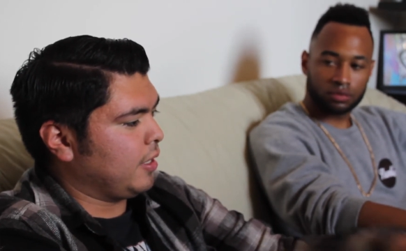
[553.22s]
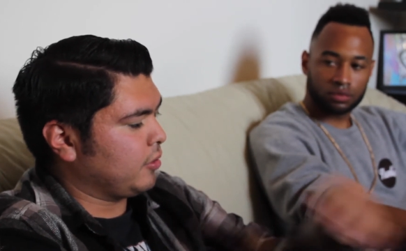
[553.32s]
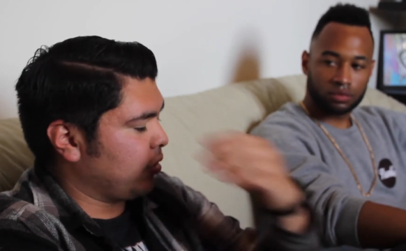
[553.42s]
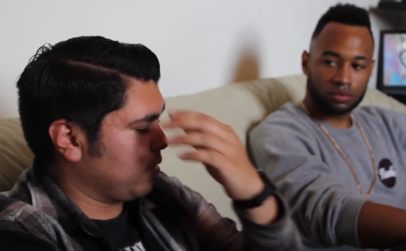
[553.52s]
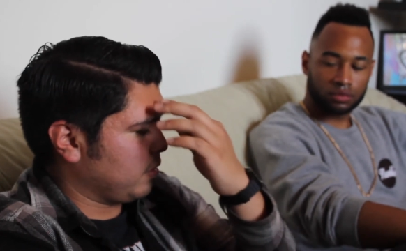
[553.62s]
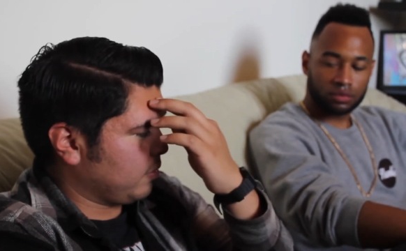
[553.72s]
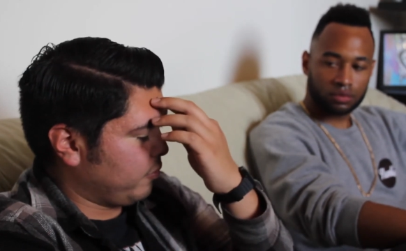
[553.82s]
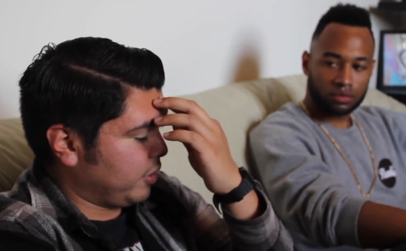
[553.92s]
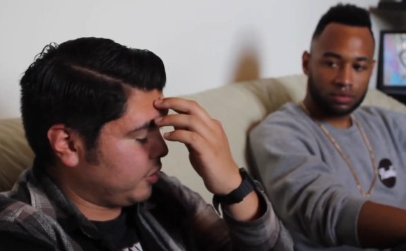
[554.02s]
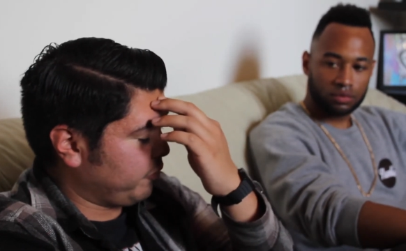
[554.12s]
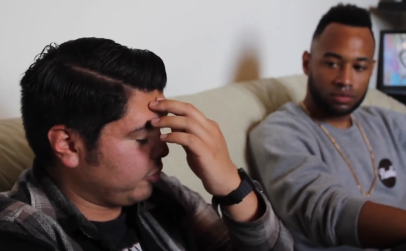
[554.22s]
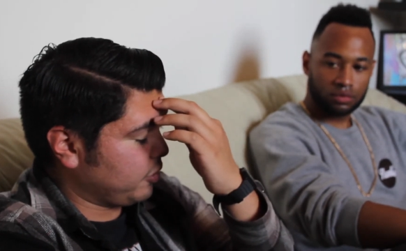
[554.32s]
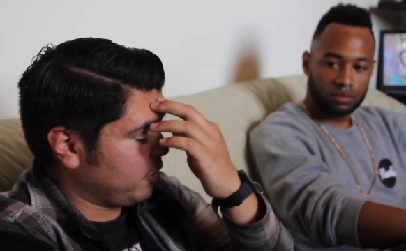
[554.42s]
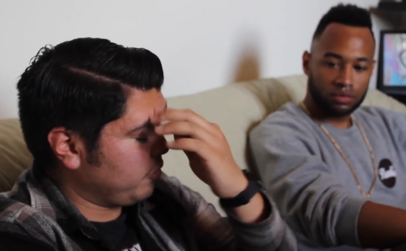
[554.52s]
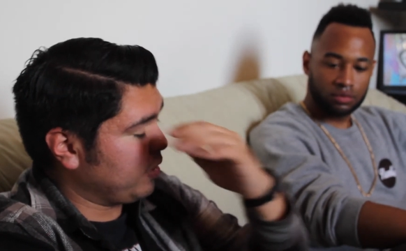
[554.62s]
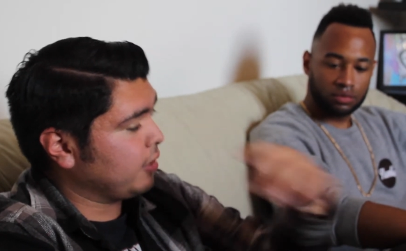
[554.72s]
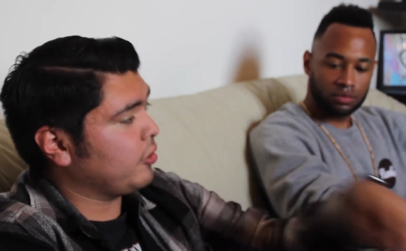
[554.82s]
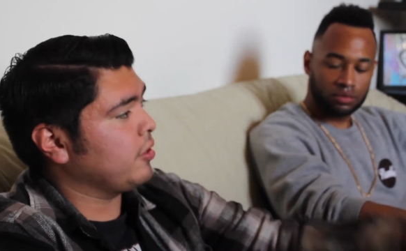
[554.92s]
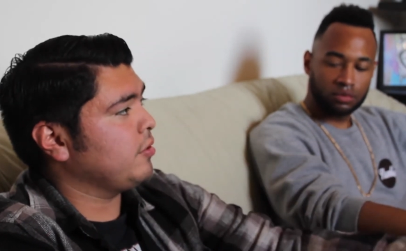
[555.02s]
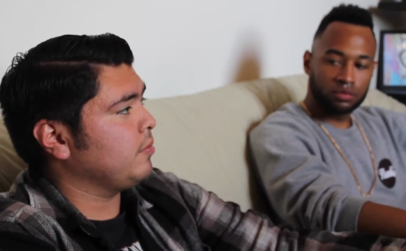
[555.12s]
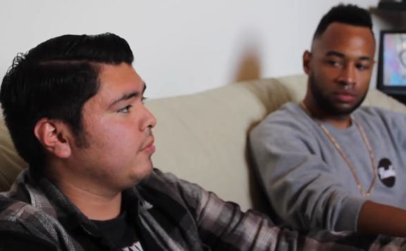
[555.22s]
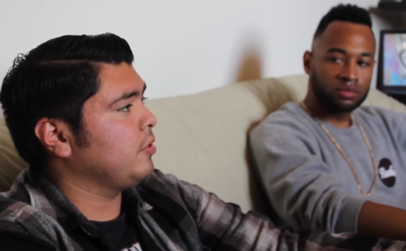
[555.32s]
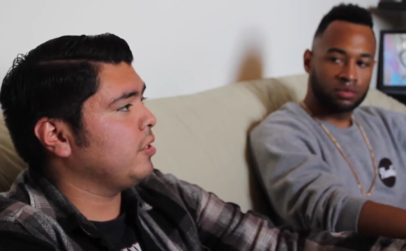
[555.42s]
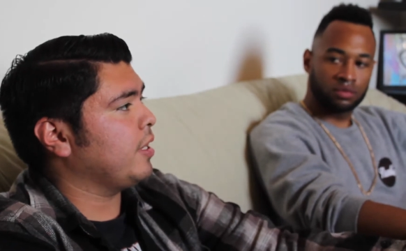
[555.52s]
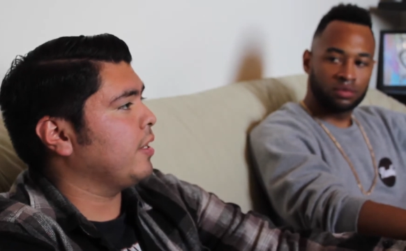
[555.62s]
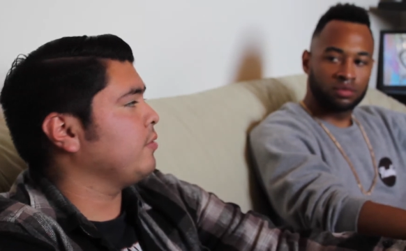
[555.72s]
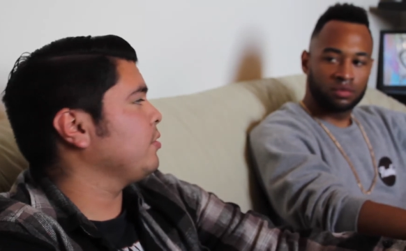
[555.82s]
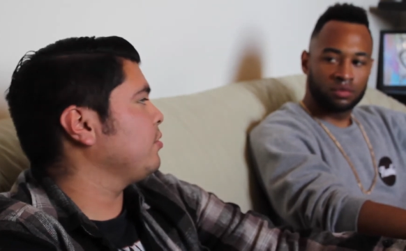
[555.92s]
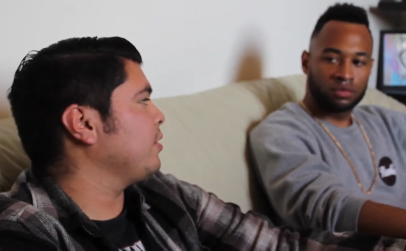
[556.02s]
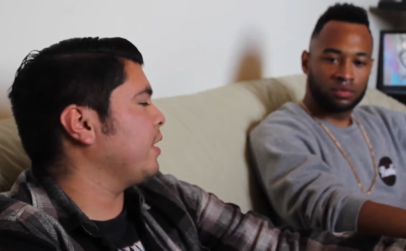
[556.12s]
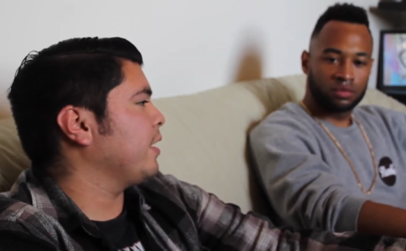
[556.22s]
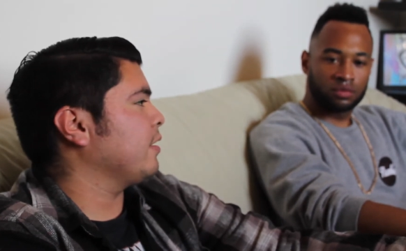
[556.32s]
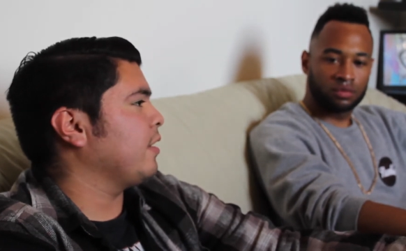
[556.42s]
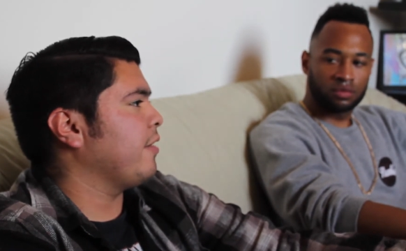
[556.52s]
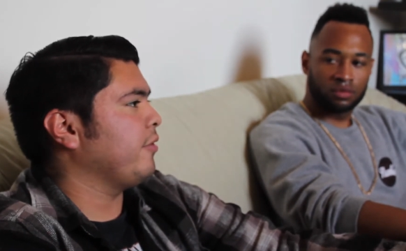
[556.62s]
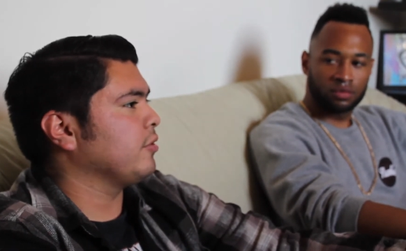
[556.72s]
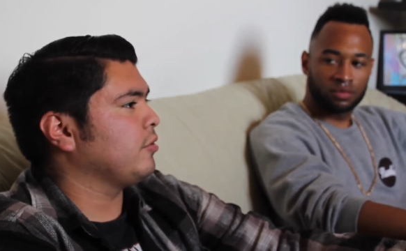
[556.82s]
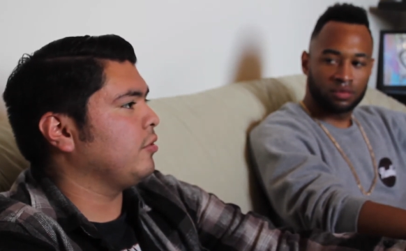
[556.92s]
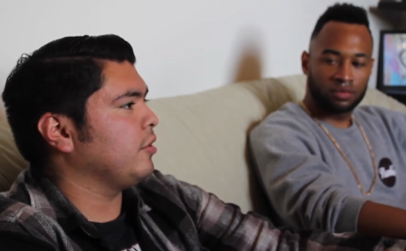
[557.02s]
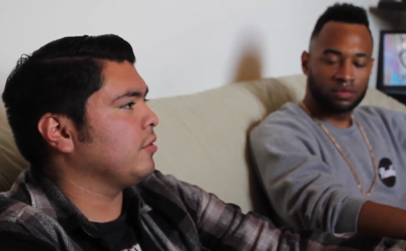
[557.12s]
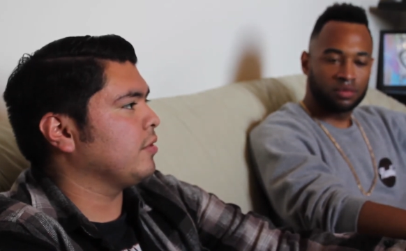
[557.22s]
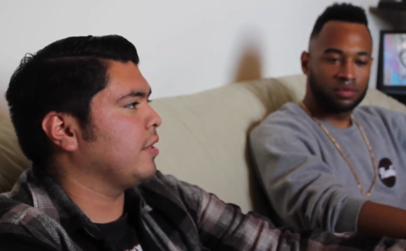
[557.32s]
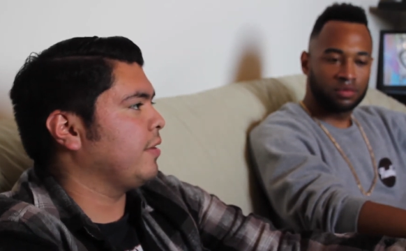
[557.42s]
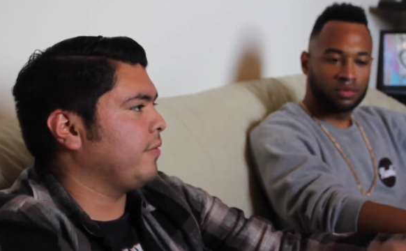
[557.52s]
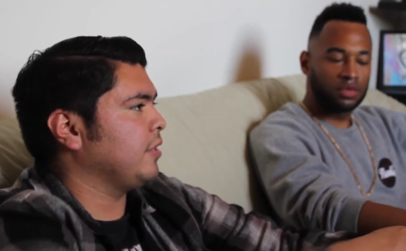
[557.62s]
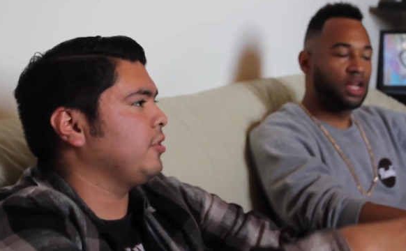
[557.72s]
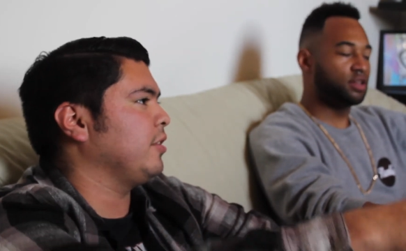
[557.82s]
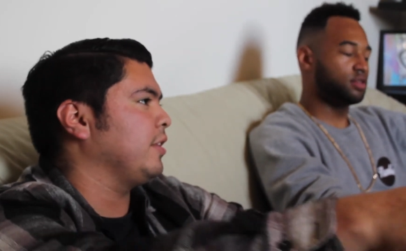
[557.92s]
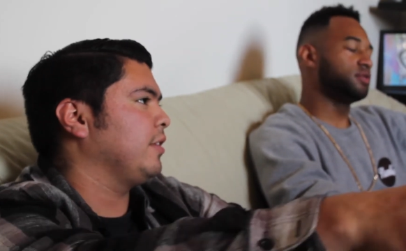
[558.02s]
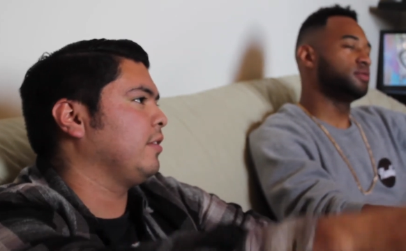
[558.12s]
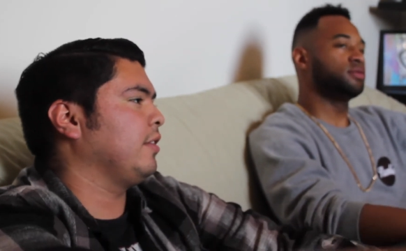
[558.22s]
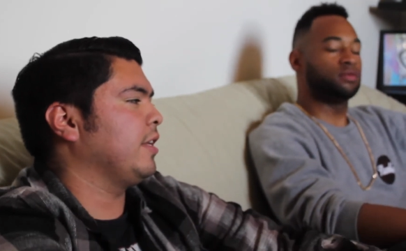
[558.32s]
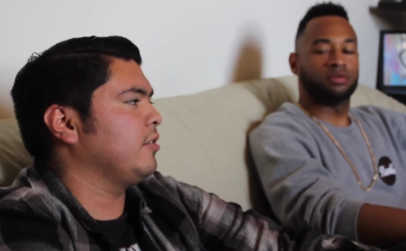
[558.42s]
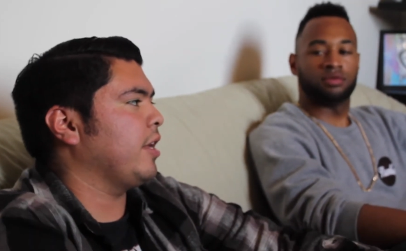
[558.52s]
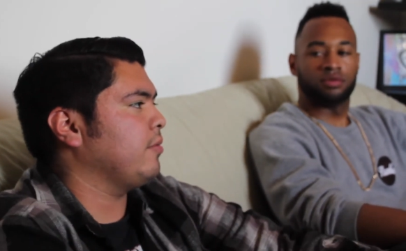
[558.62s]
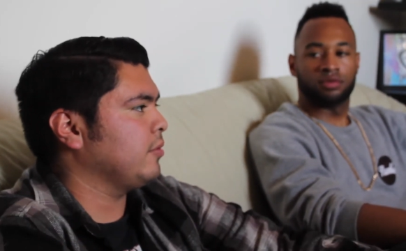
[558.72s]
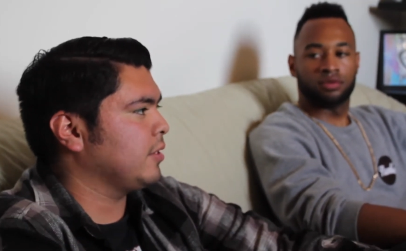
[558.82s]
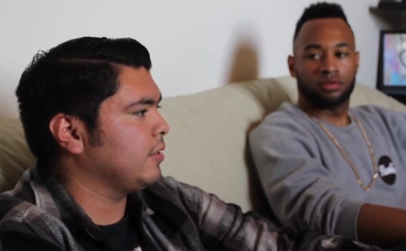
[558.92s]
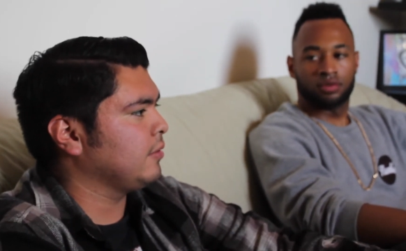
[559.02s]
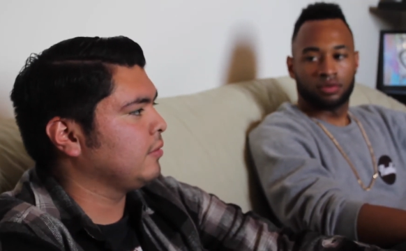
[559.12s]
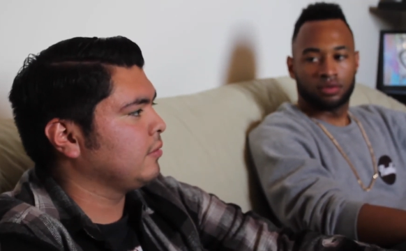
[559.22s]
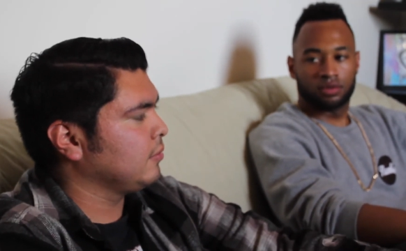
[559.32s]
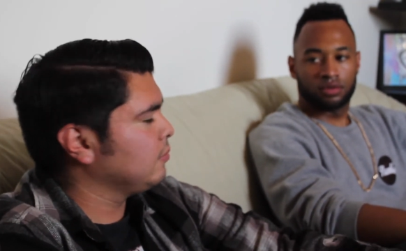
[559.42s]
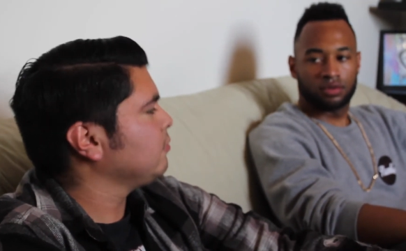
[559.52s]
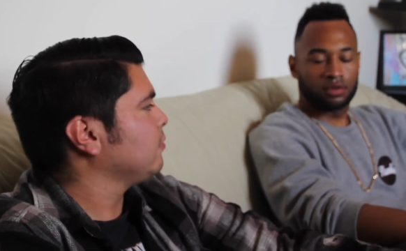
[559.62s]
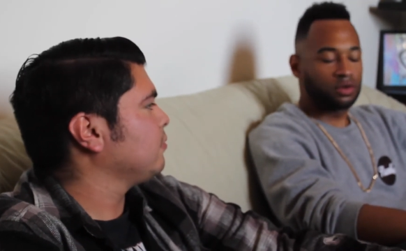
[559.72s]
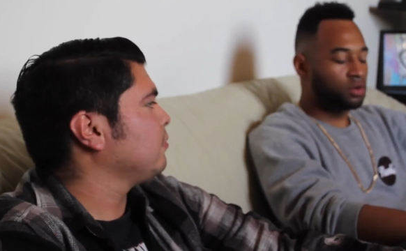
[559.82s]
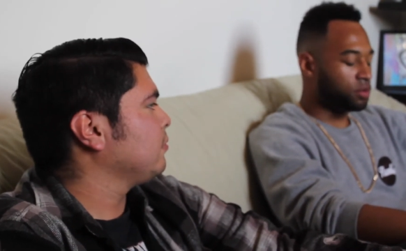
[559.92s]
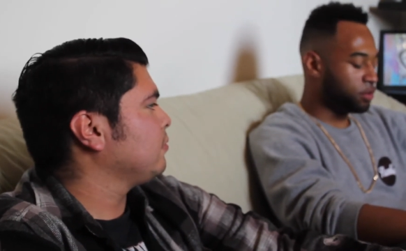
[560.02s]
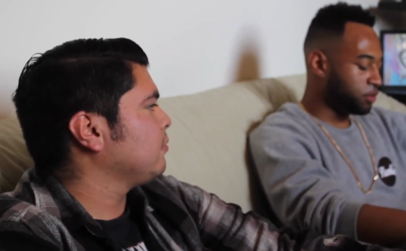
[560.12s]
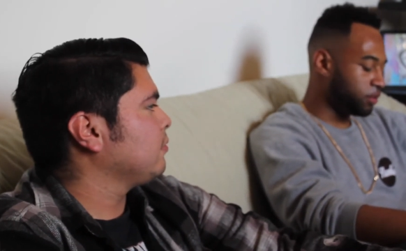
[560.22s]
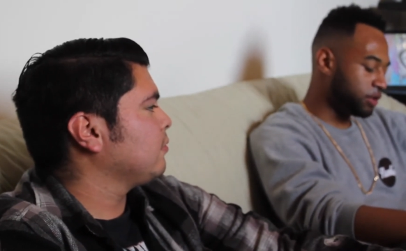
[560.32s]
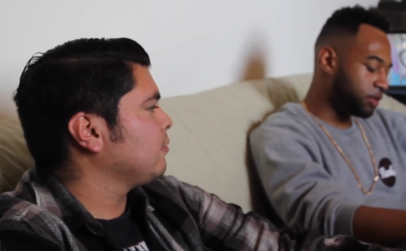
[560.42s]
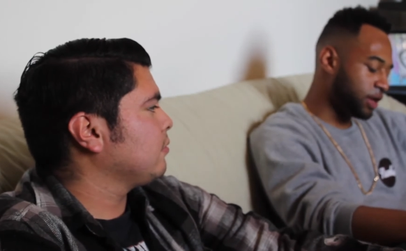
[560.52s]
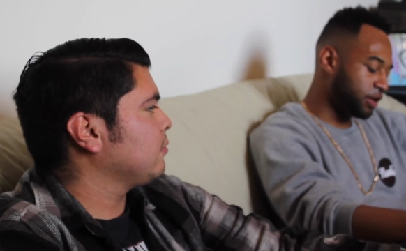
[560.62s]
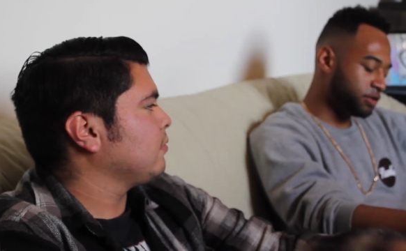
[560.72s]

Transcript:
Speaker 1: electronic. When I first started doing electronic music, I was using like FL Studios, and then eventually led to Ableton. Cool,
Speaker 2: cool. That's what I